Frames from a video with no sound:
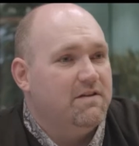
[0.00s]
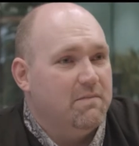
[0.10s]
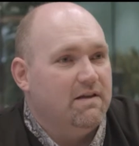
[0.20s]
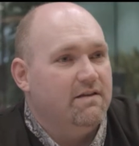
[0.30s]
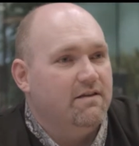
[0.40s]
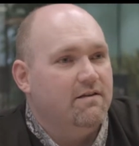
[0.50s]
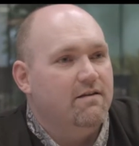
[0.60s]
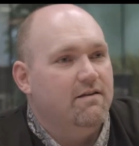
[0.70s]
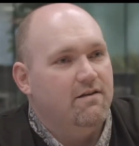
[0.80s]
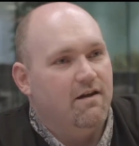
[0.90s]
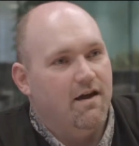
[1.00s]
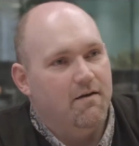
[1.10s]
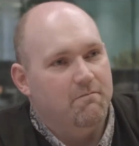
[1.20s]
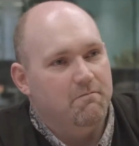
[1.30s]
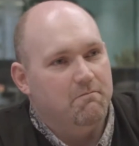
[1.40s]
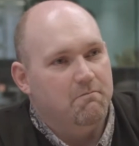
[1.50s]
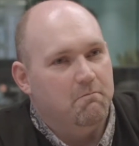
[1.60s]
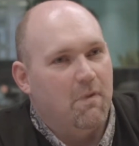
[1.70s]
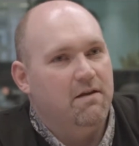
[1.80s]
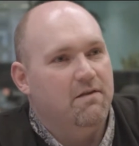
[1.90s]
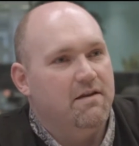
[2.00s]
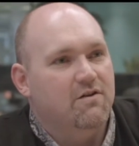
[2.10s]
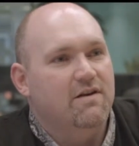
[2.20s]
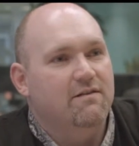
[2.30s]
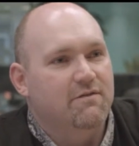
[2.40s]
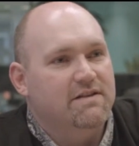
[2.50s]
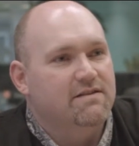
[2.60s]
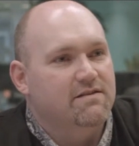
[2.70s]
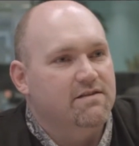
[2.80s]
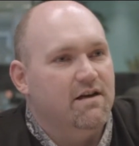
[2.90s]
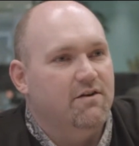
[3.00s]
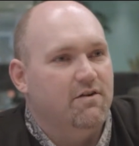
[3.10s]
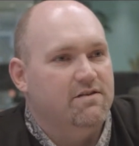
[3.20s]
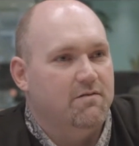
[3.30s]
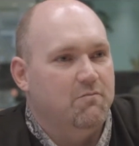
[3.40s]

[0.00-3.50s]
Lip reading: million monthly unique visitors across our